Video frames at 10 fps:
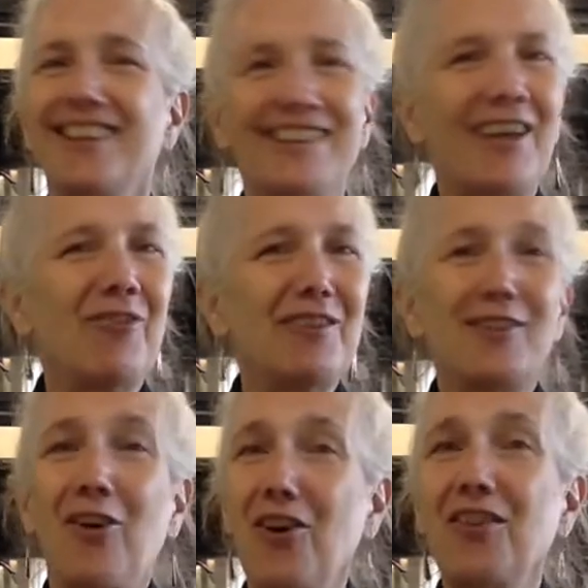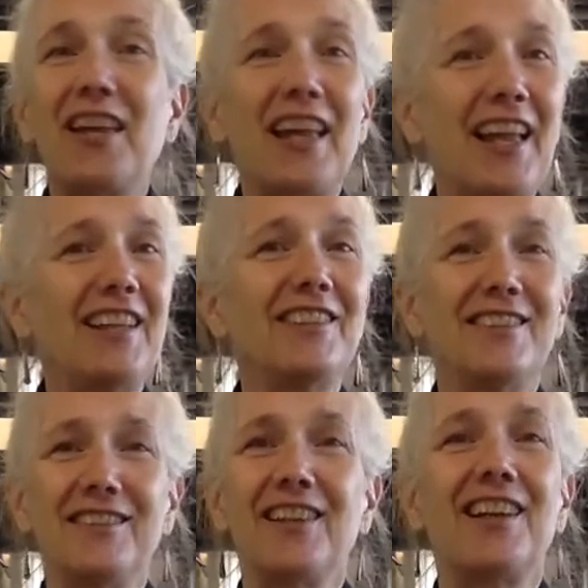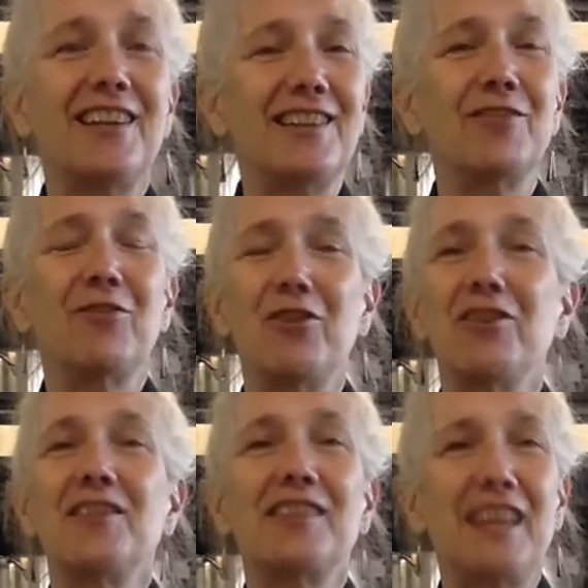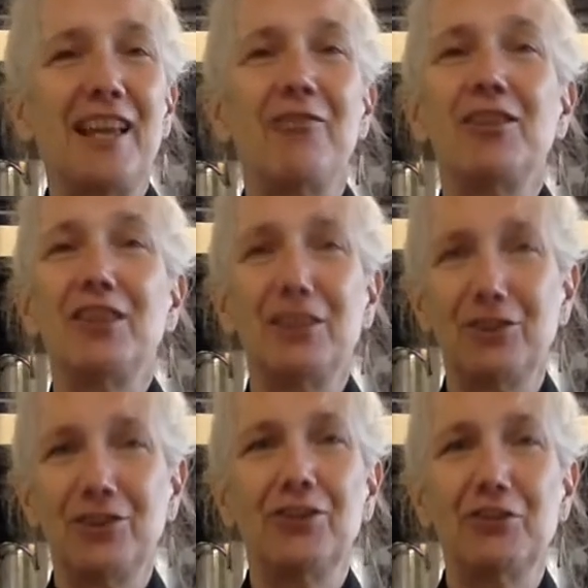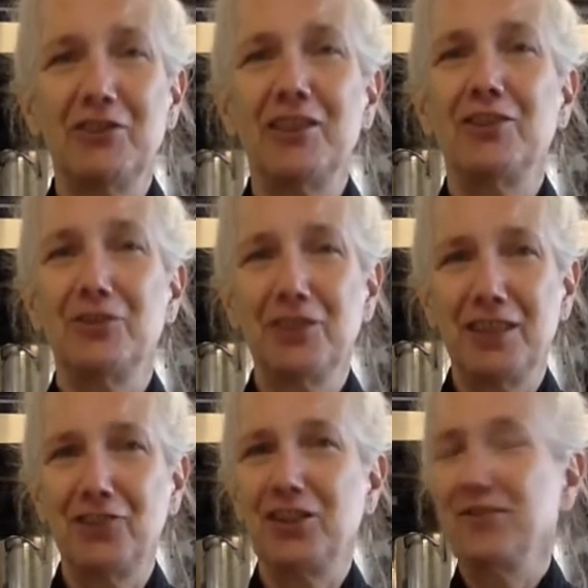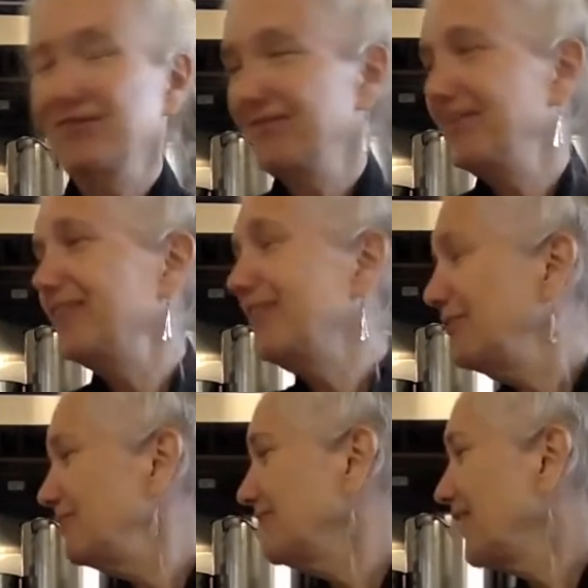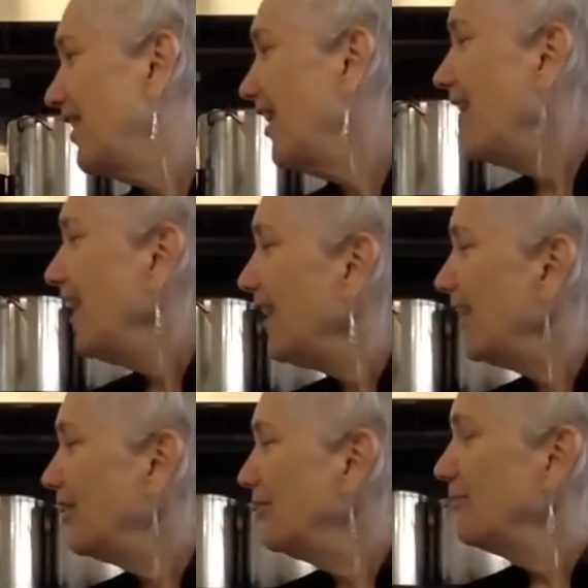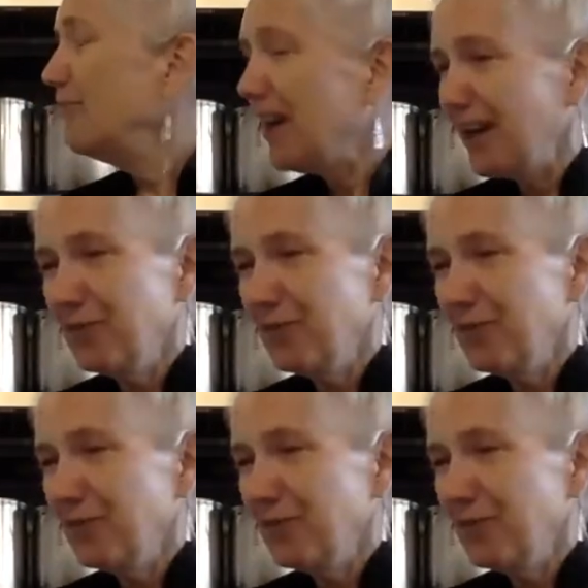That was all they had to say as far as it having a good use in your kitchen. So, my